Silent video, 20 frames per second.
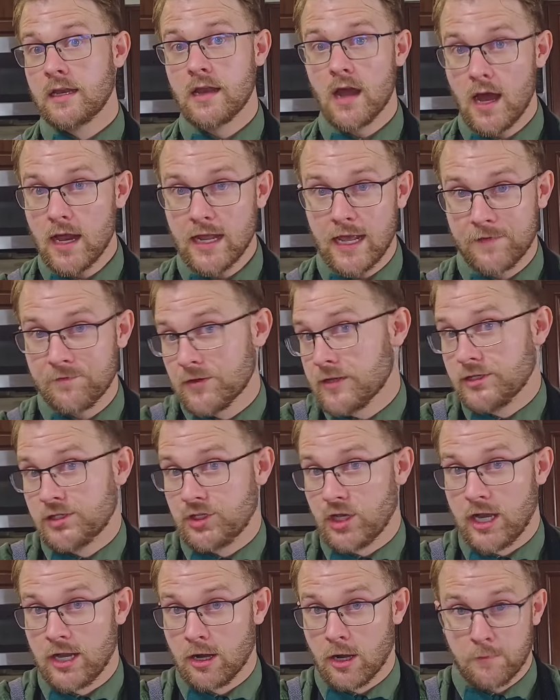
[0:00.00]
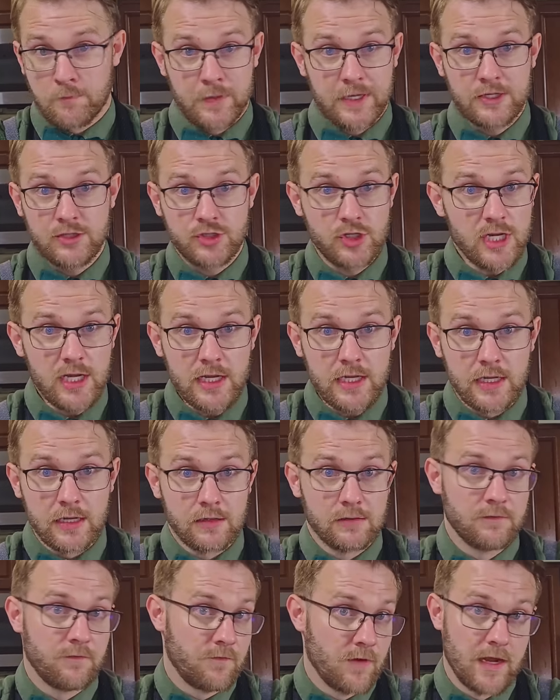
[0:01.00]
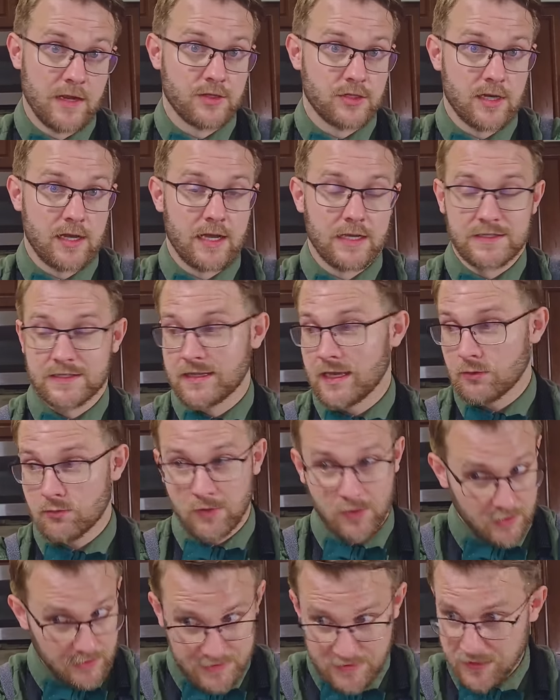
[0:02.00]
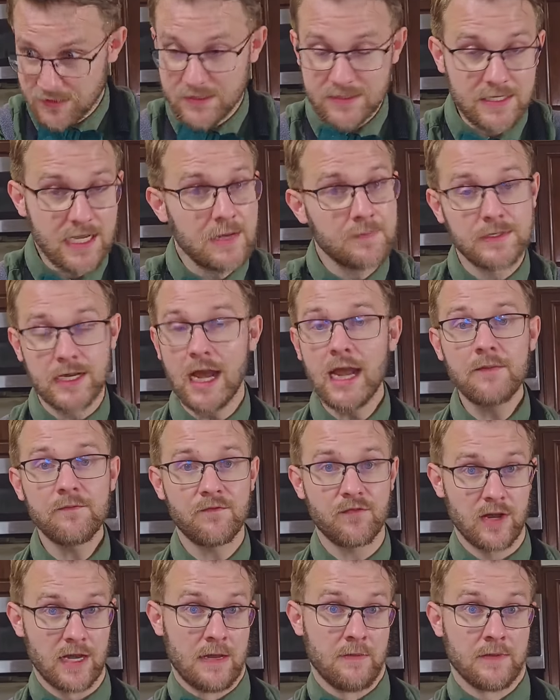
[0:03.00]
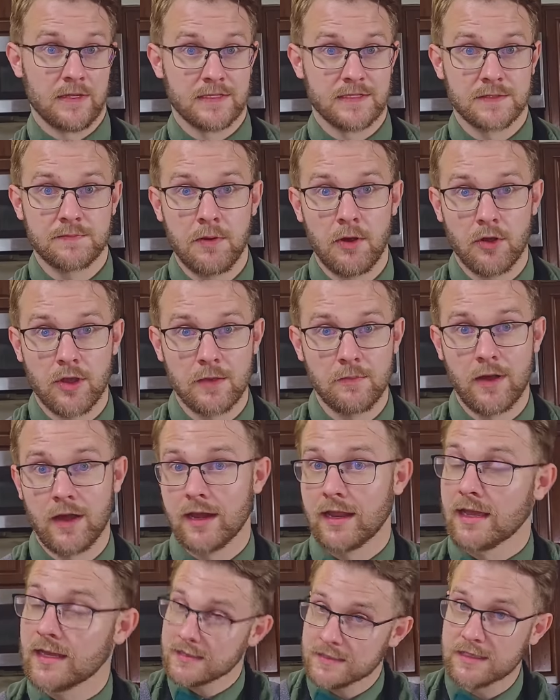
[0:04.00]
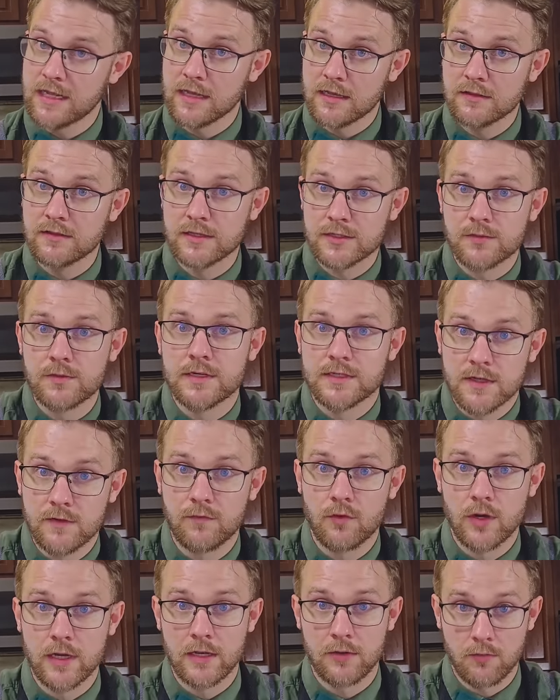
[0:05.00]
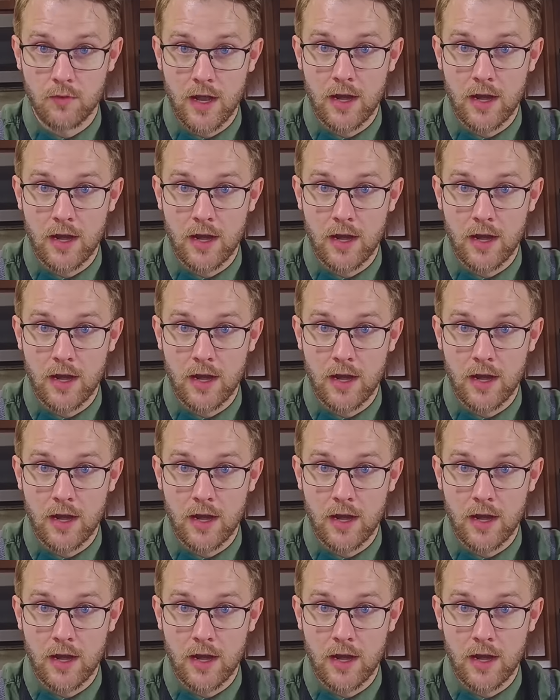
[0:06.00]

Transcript: not every JRPG franchise that released at the same time frame as Pokemon has taken this risk-avoidant